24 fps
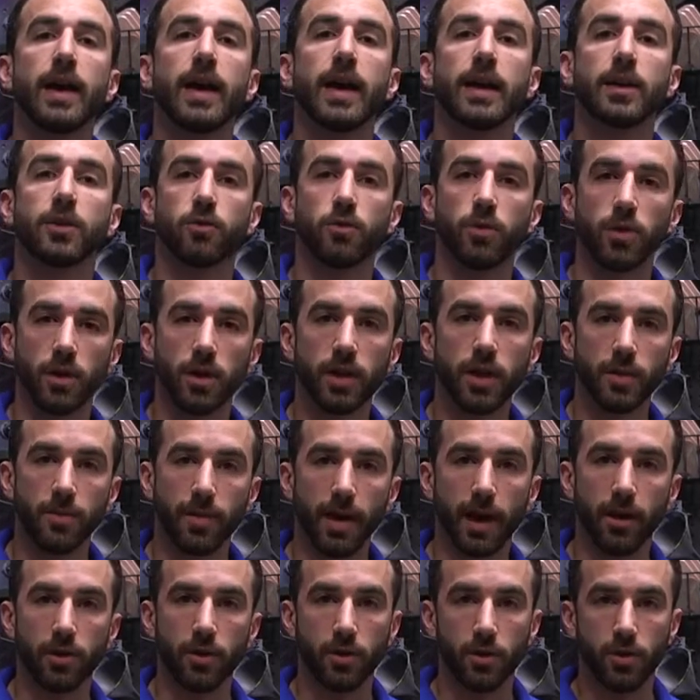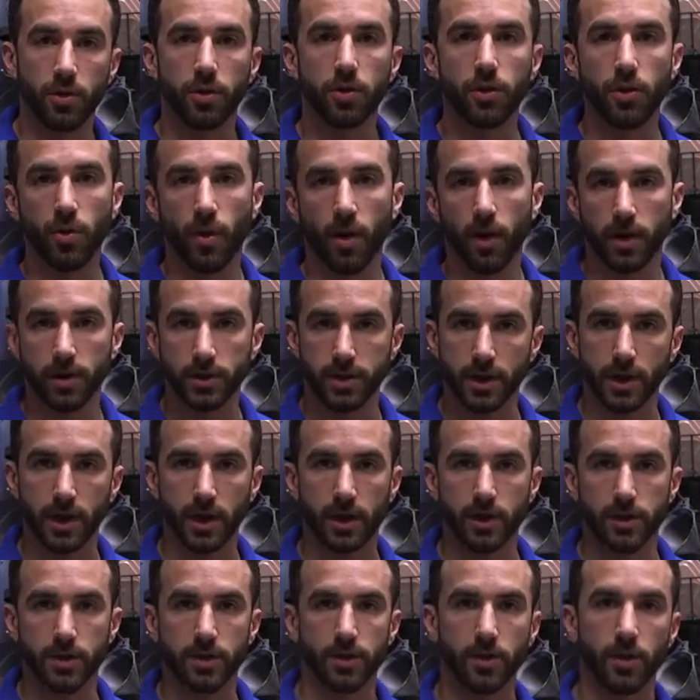It's really about who you are as a
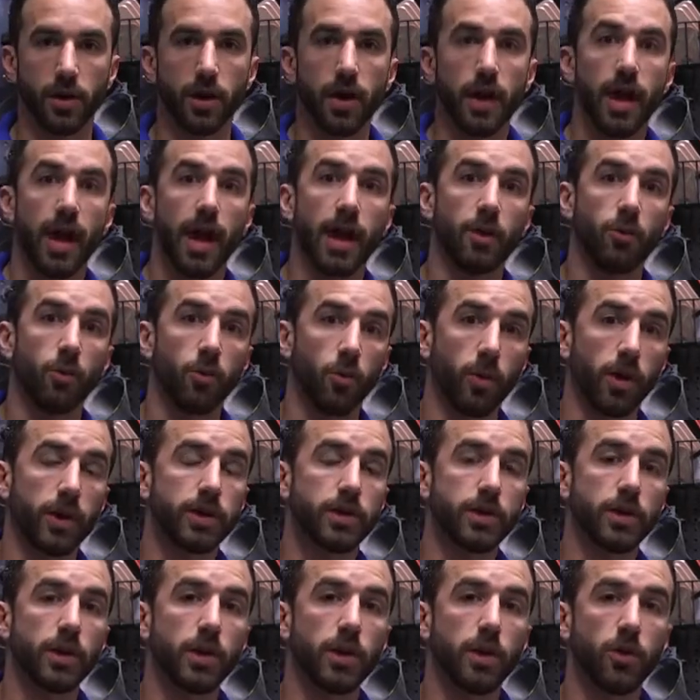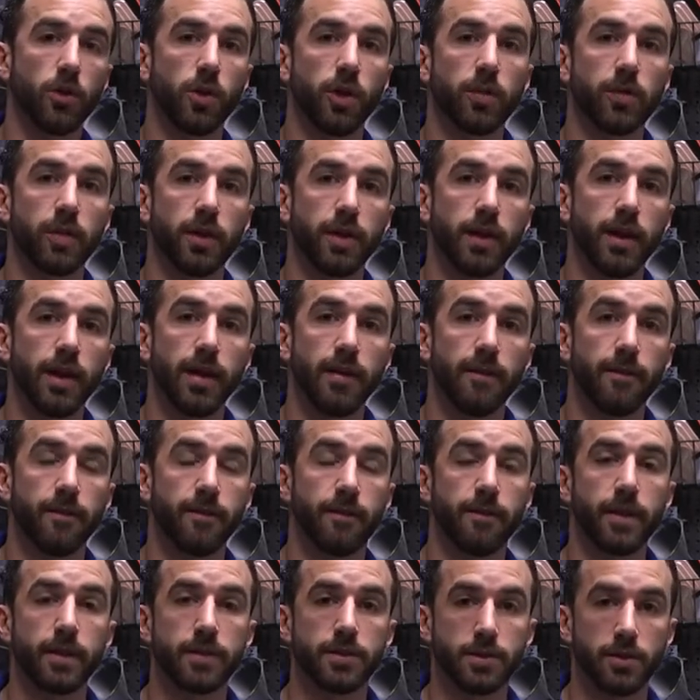customer and which equipment
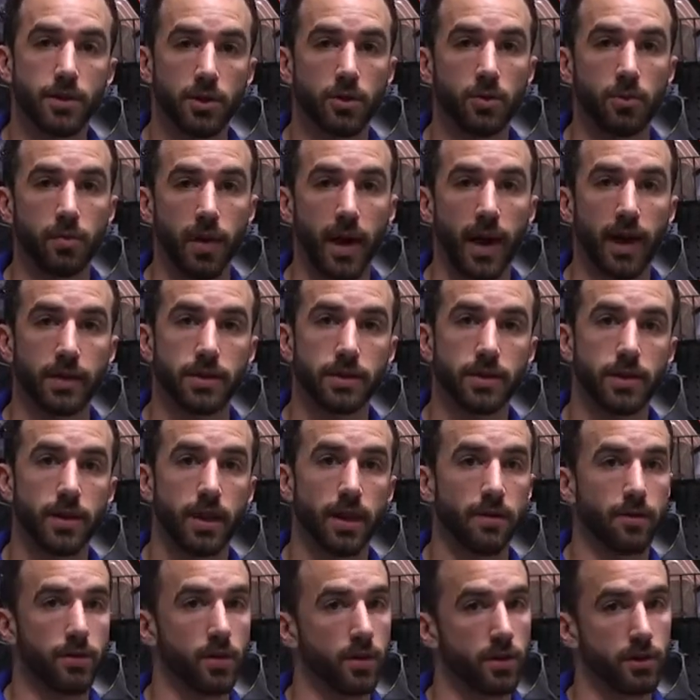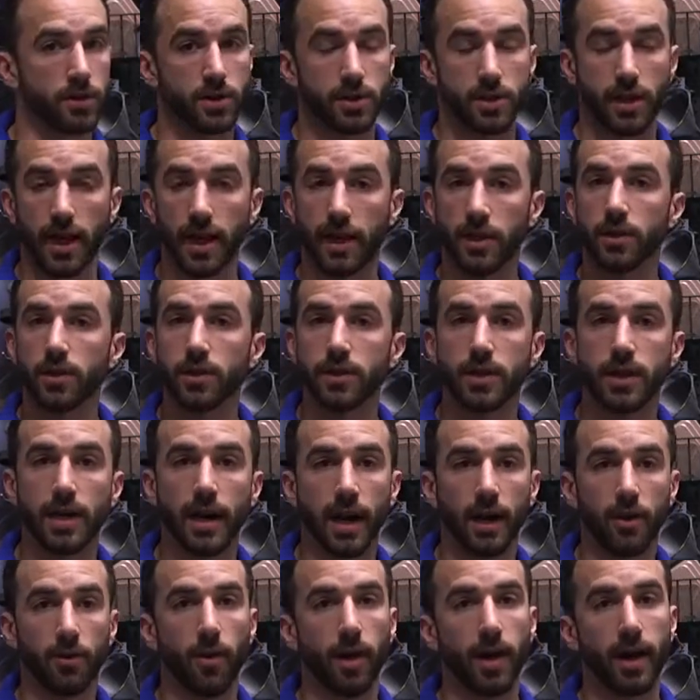fits you best. If you're a standard
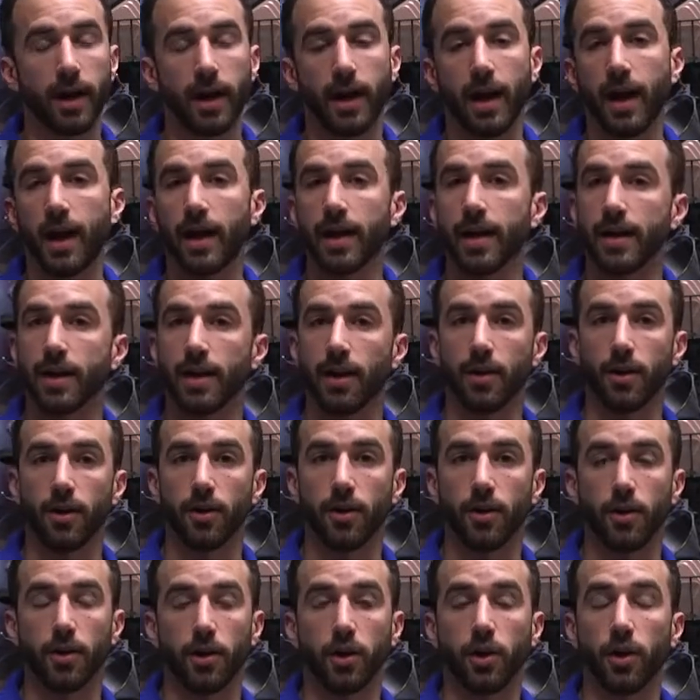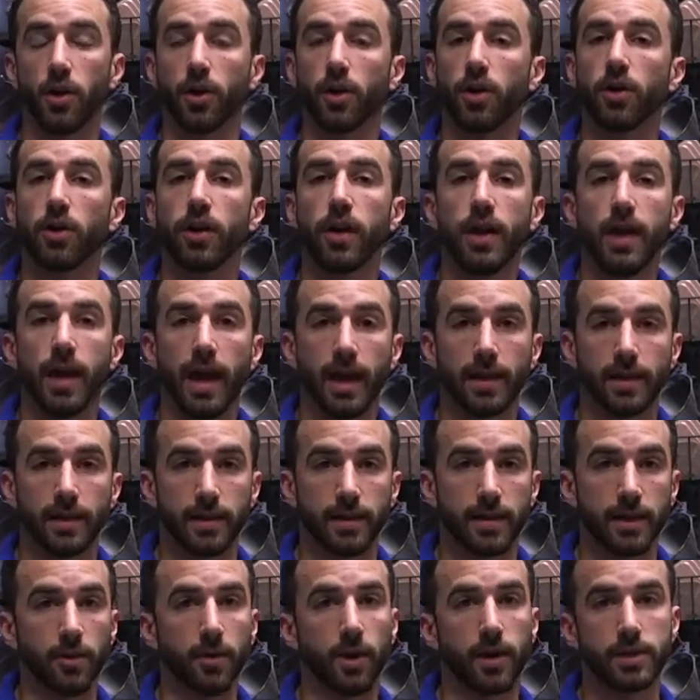DIY guy or girl and the
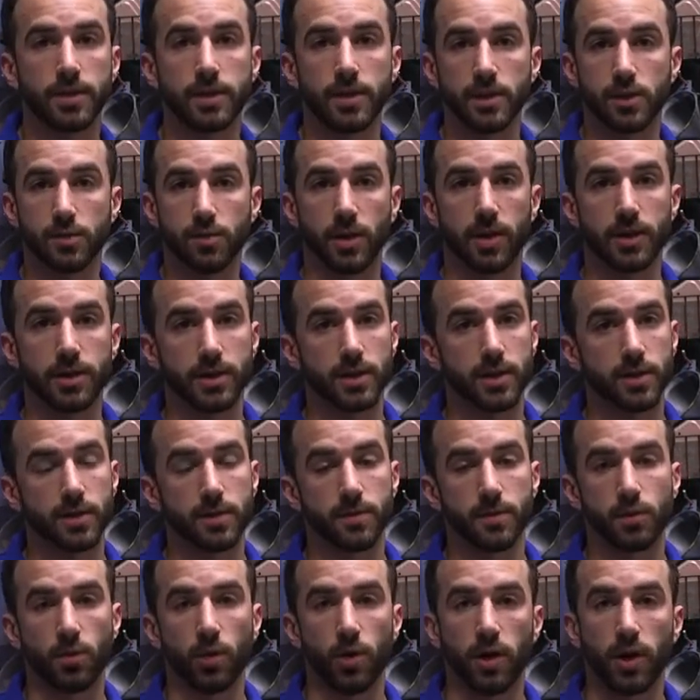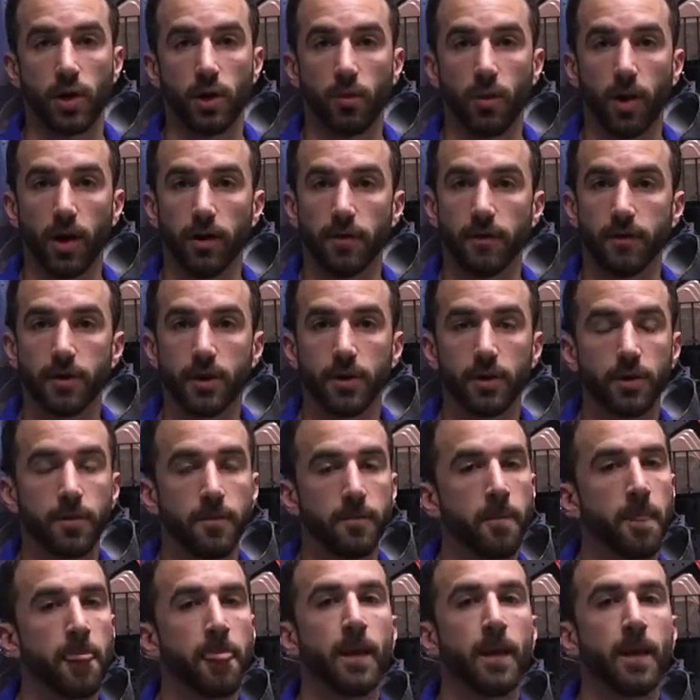DYC spray system's working well for you,